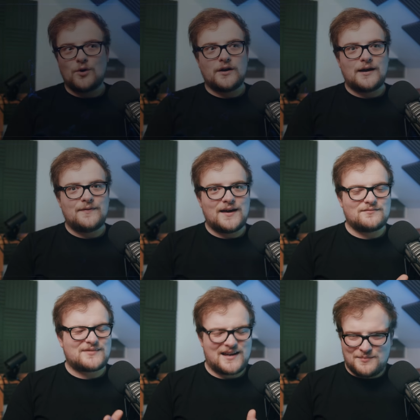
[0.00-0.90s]
one and
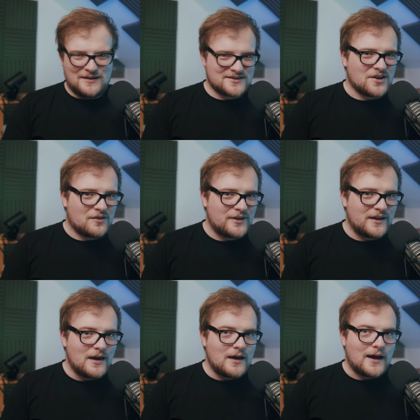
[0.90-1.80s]
then kind of bounced off
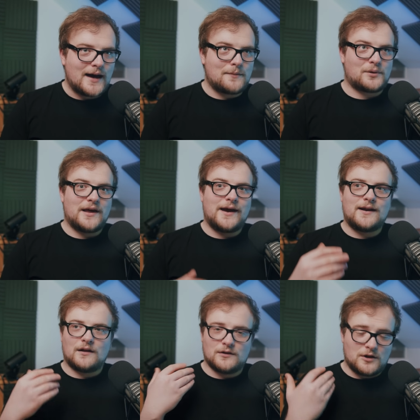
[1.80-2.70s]
it, and
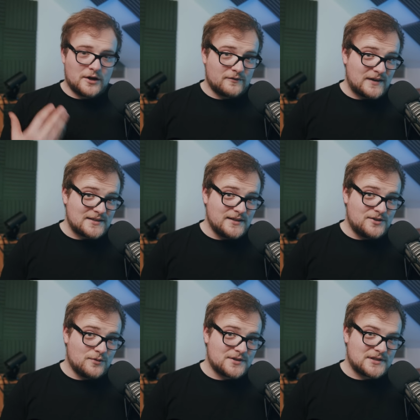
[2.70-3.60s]
played a lot of Destiny
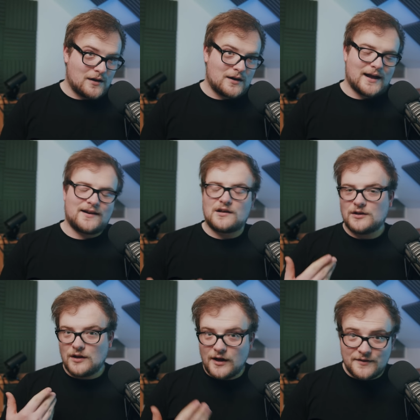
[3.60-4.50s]
two at the start and a
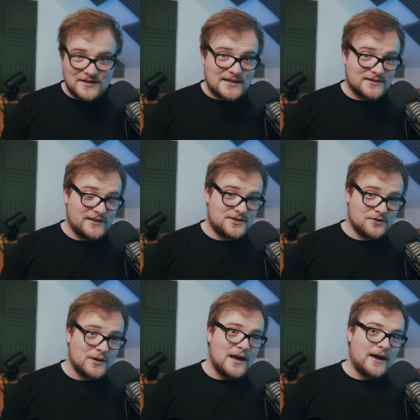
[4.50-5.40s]
lot of Destiny two